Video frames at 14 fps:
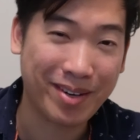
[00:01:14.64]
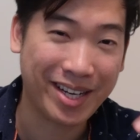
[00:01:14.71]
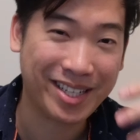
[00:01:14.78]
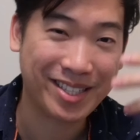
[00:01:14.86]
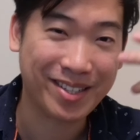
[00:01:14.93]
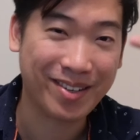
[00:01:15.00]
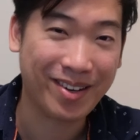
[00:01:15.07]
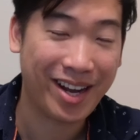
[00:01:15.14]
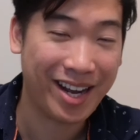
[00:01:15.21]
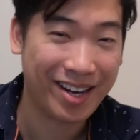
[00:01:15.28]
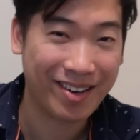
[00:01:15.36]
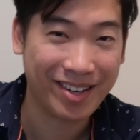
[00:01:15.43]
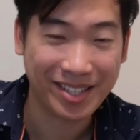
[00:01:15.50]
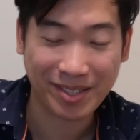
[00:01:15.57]
ratio
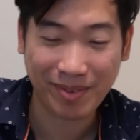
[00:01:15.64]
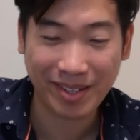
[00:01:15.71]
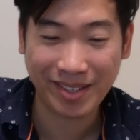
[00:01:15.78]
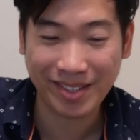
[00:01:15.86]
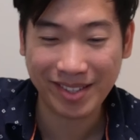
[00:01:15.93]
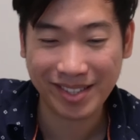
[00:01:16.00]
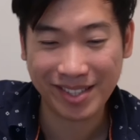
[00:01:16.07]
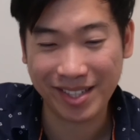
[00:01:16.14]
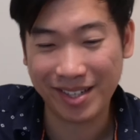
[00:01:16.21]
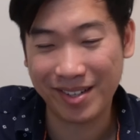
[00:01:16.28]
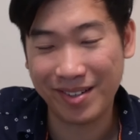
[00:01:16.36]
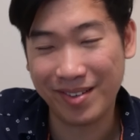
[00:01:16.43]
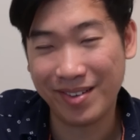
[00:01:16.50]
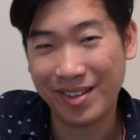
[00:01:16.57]
higher as well.
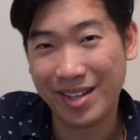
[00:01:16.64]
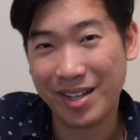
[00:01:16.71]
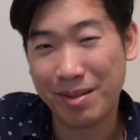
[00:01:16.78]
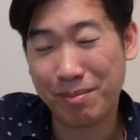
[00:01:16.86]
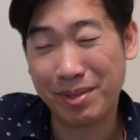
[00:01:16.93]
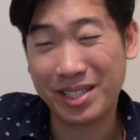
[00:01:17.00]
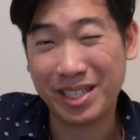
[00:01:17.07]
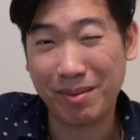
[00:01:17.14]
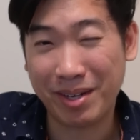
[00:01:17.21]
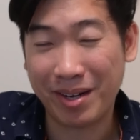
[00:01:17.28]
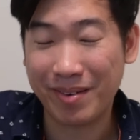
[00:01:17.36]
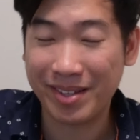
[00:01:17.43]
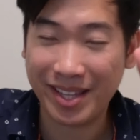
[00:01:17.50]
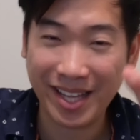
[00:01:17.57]
So please help me
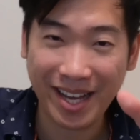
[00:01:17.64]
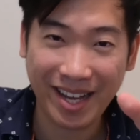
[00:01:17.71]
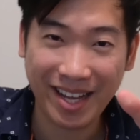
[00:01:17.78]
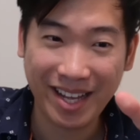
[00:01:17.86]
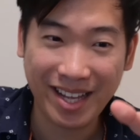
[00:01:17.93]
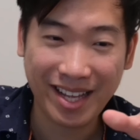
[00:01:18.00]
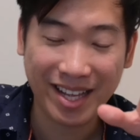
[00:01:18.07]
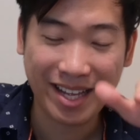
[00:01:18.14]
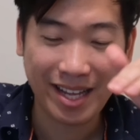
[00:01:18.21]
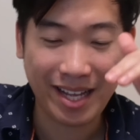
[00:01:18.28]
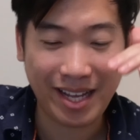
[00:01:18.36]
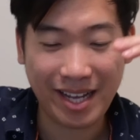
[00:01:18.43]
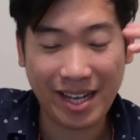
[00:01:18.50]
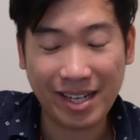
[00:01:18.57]
out with that.
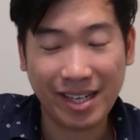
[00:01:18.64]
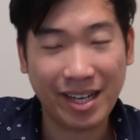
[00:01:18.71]
And